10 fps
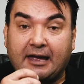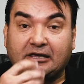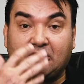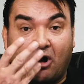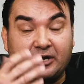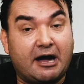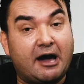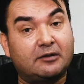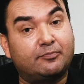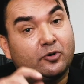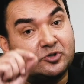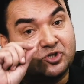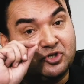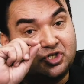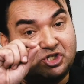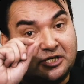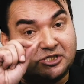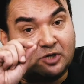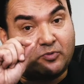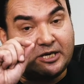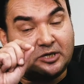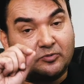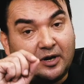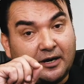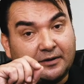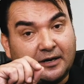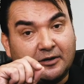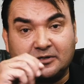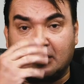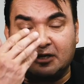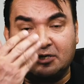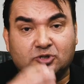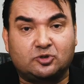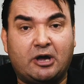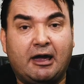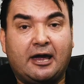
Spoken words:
kind-hearted person just the way you are, You don't need to